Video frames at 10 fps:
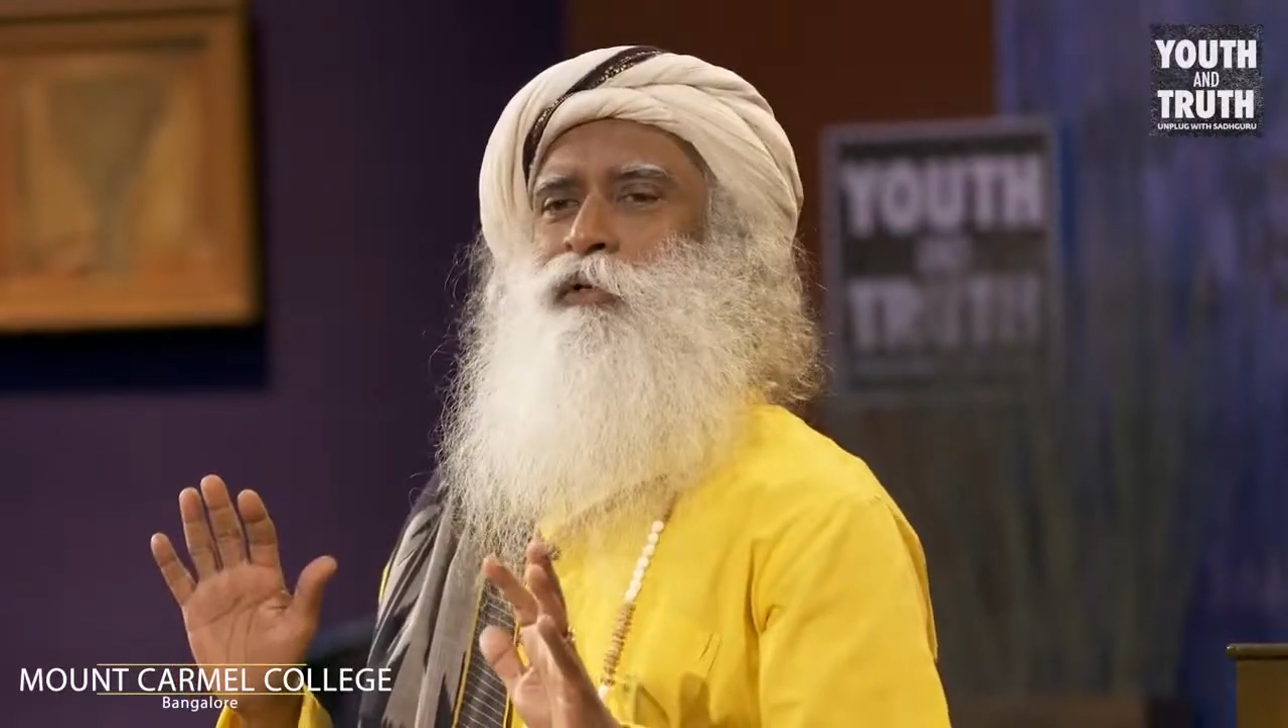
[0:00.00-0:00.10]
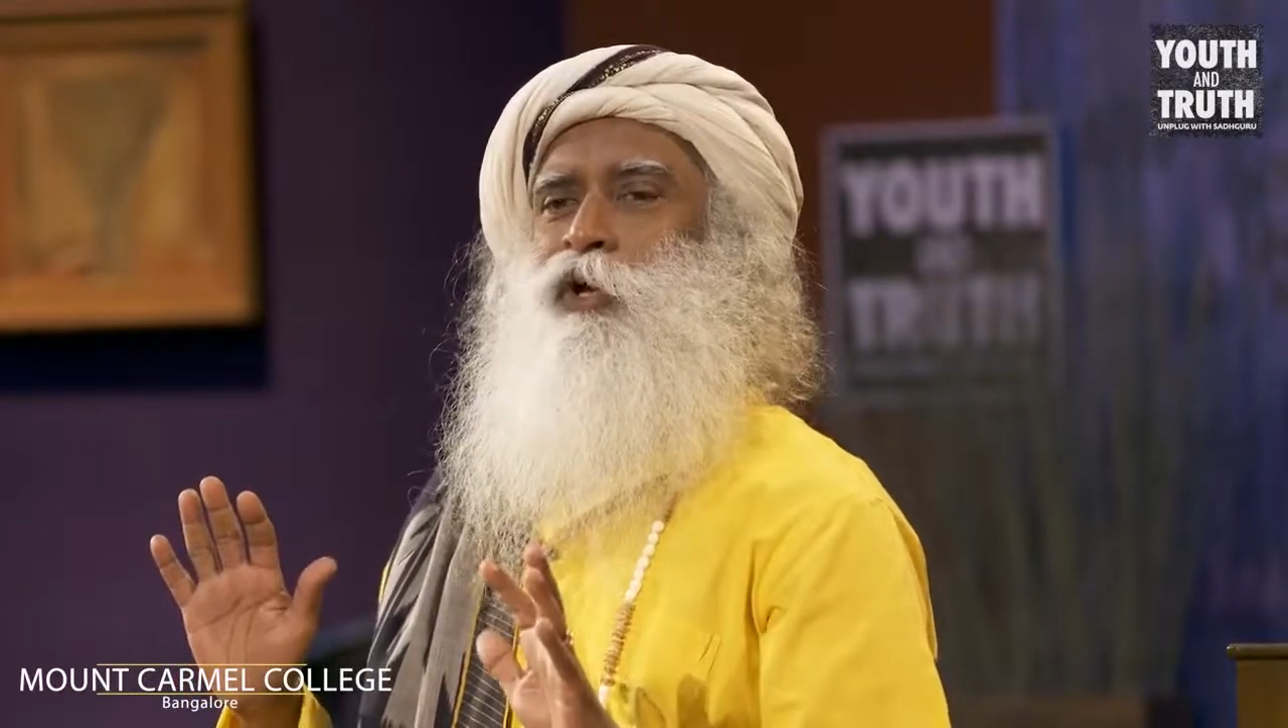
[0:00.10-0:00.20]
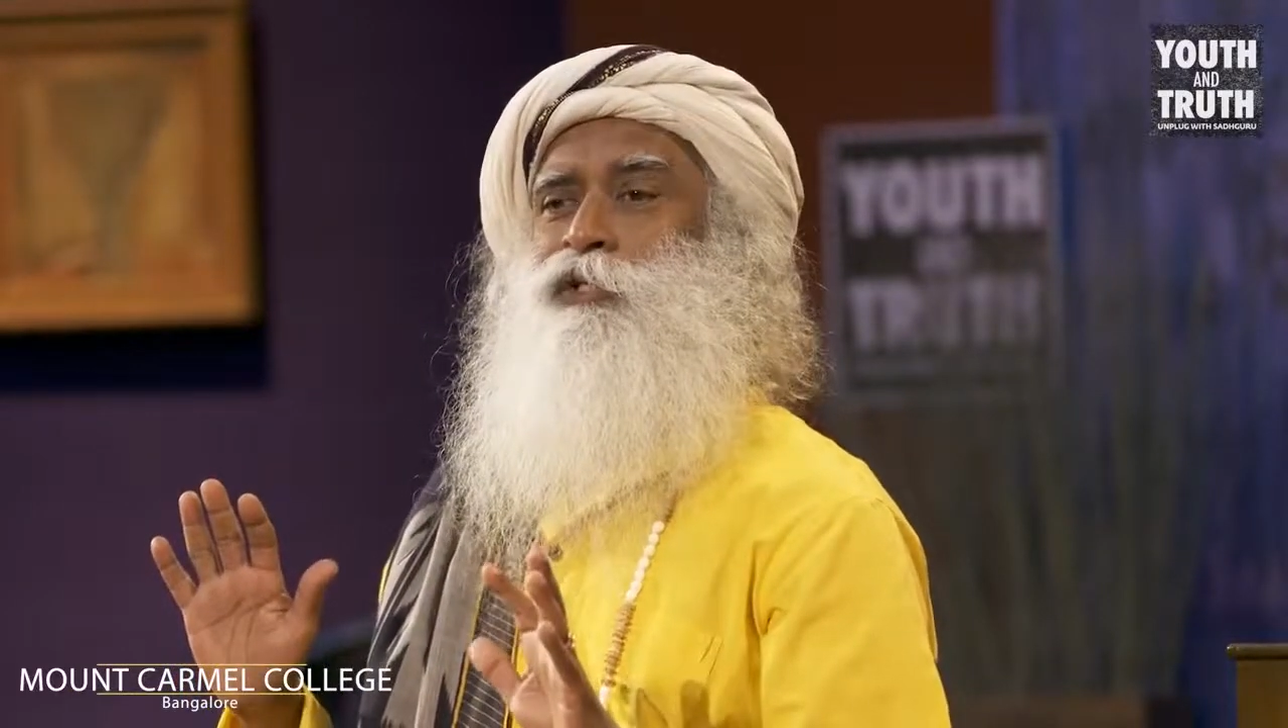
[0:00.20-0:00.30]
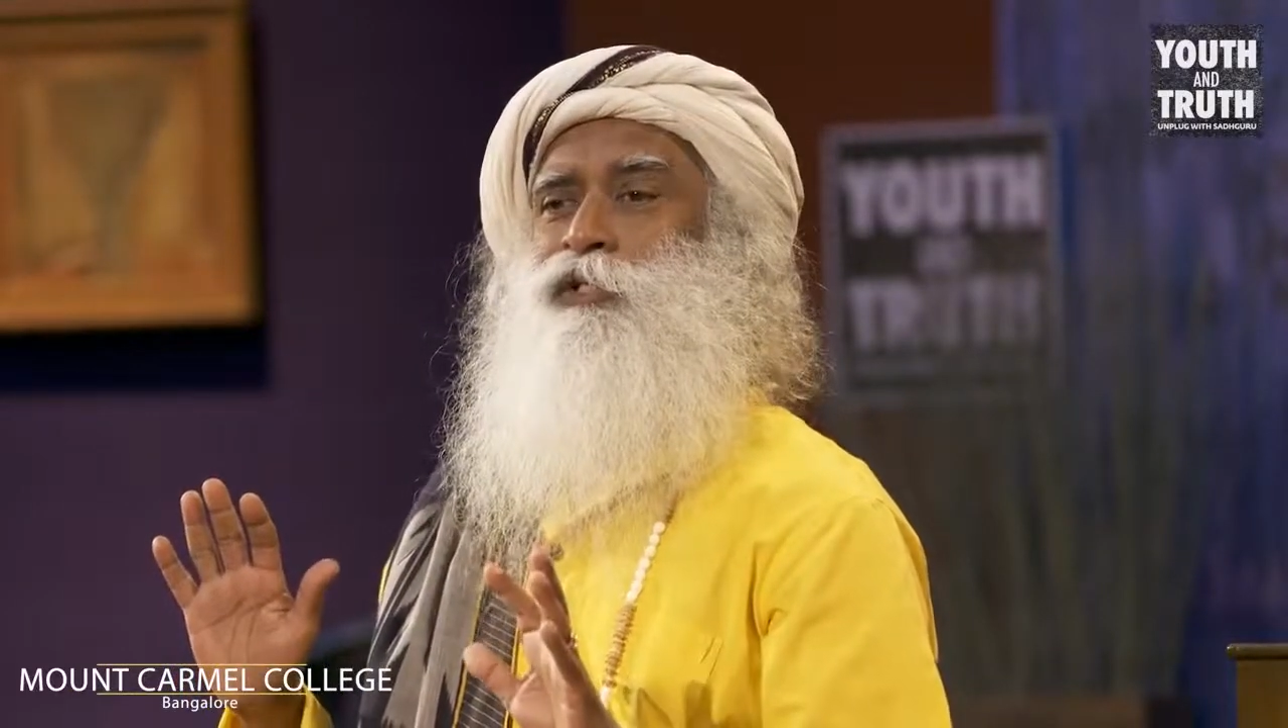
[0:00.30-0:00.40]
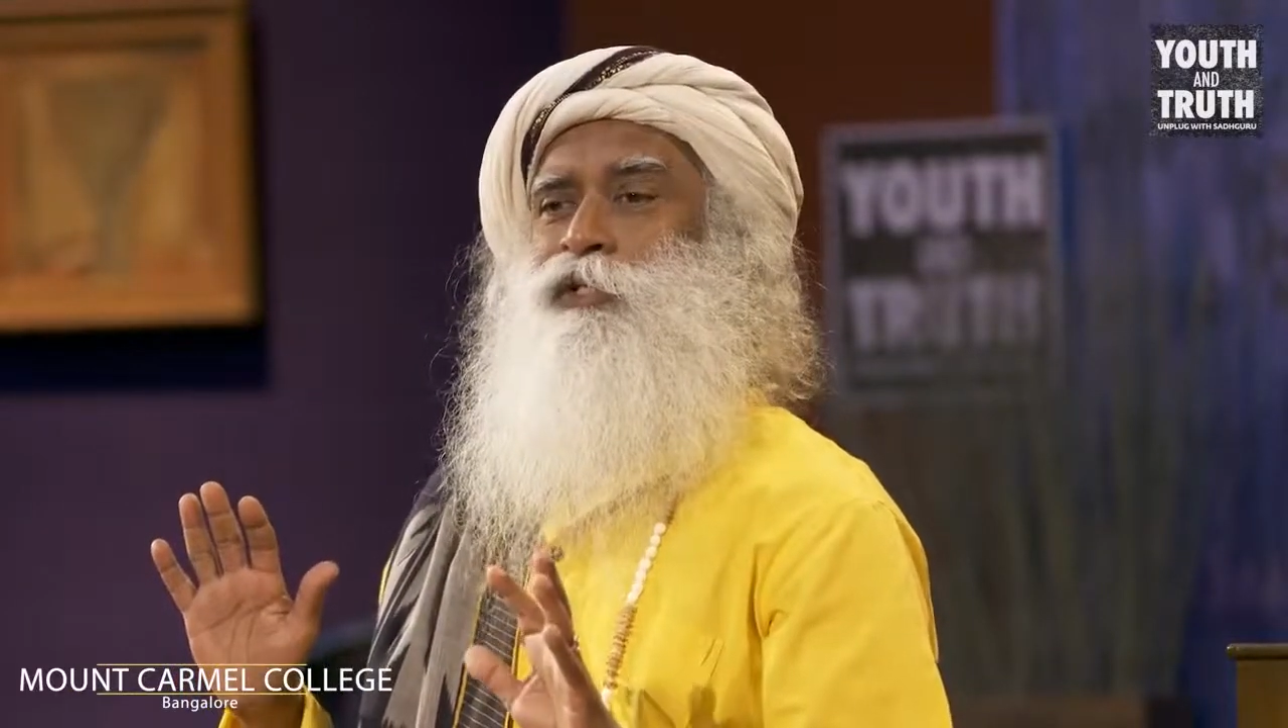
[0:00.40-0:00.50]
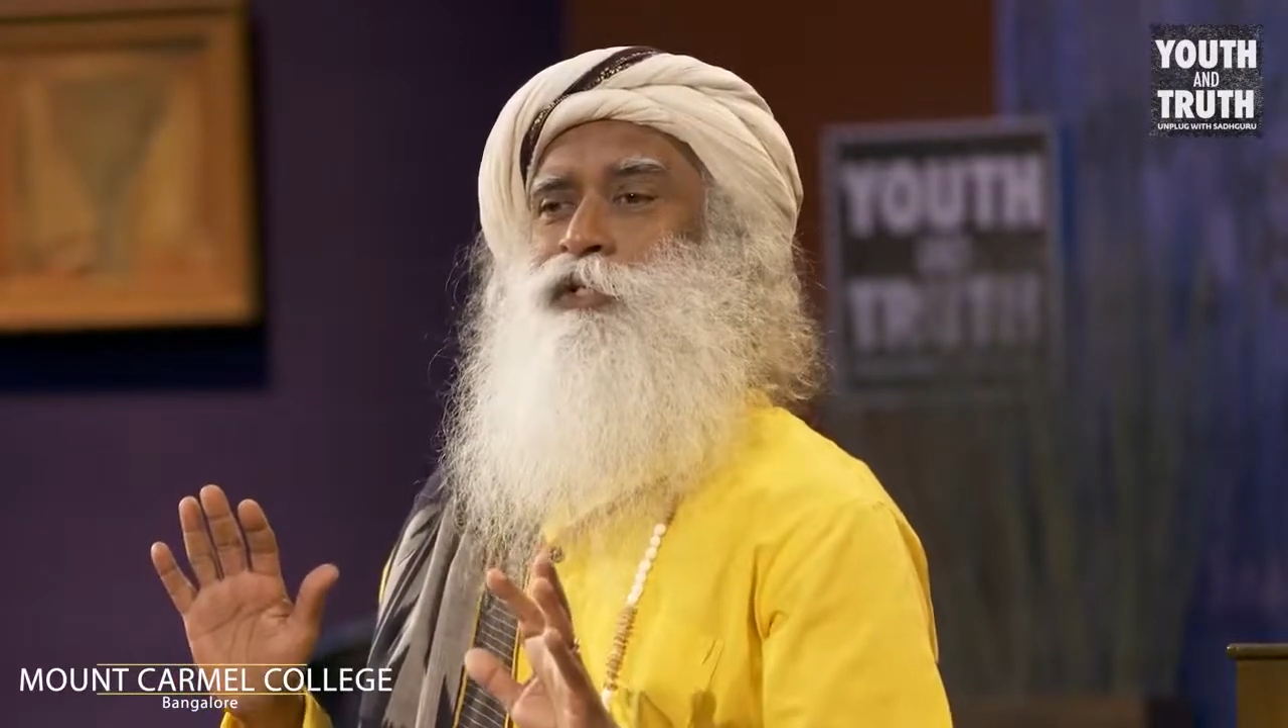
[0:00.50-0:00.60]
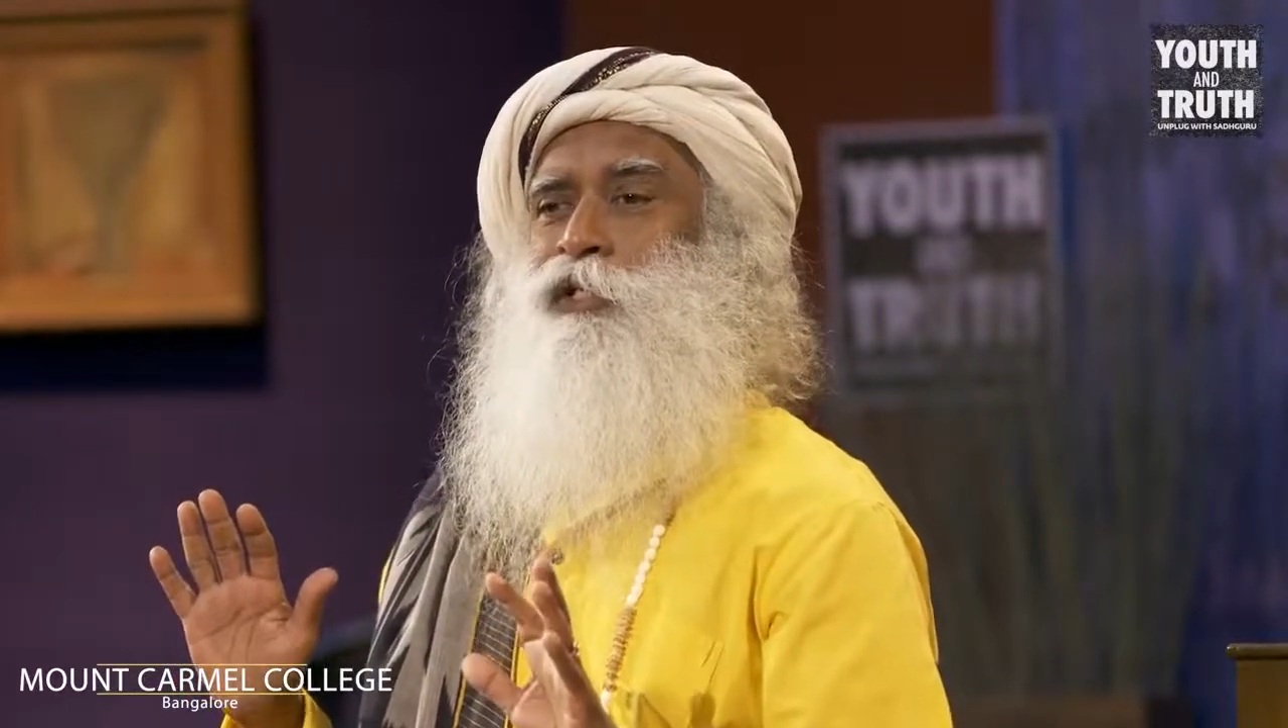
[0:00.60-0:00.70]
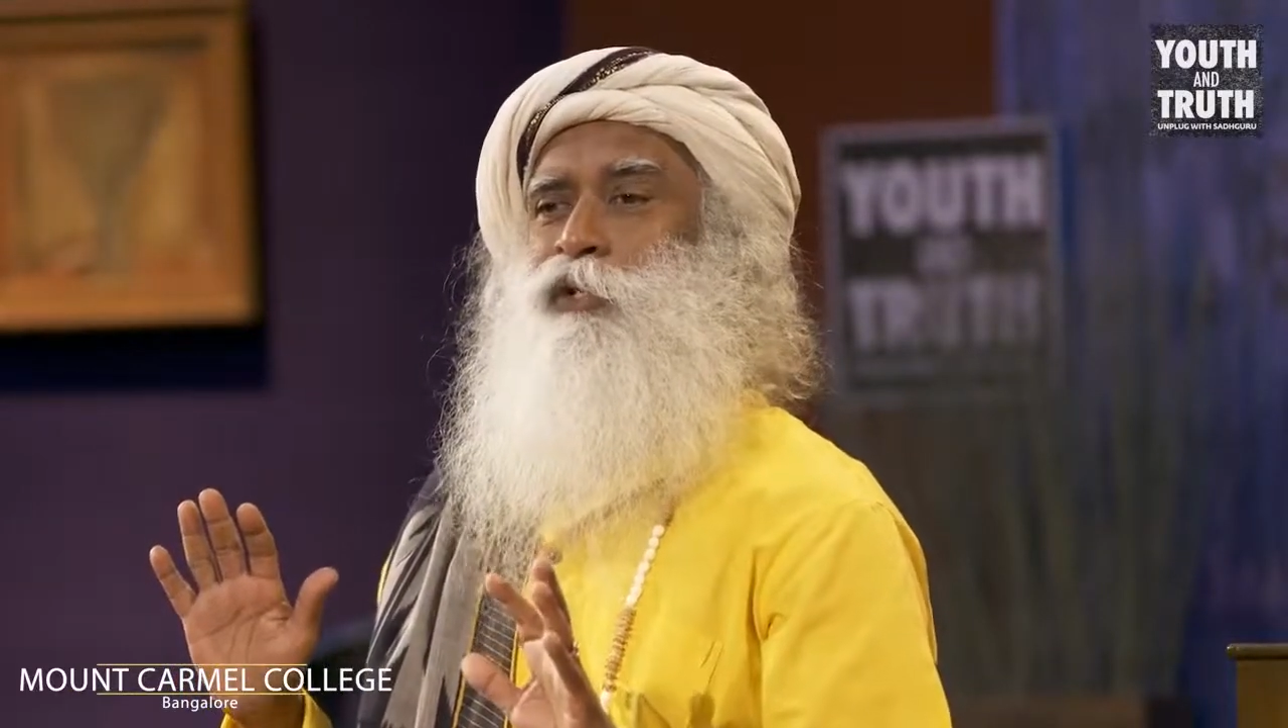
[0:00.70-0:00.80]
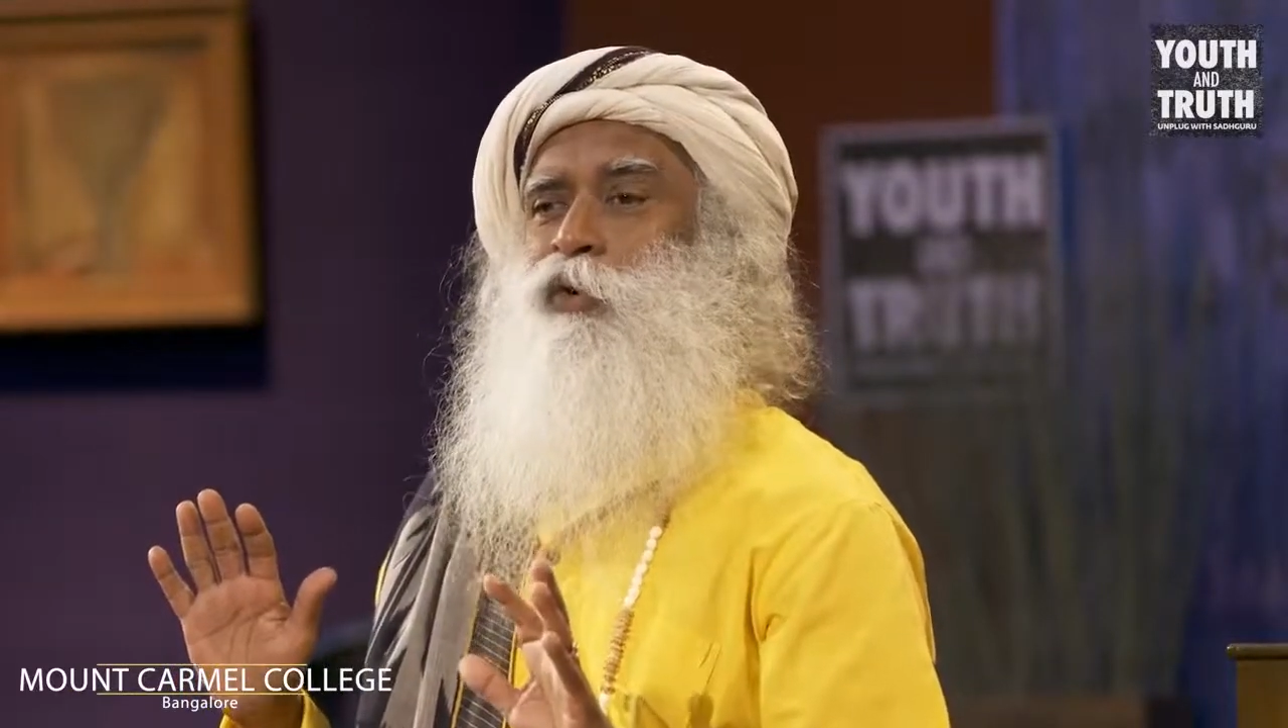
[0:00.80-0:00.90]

nonsensical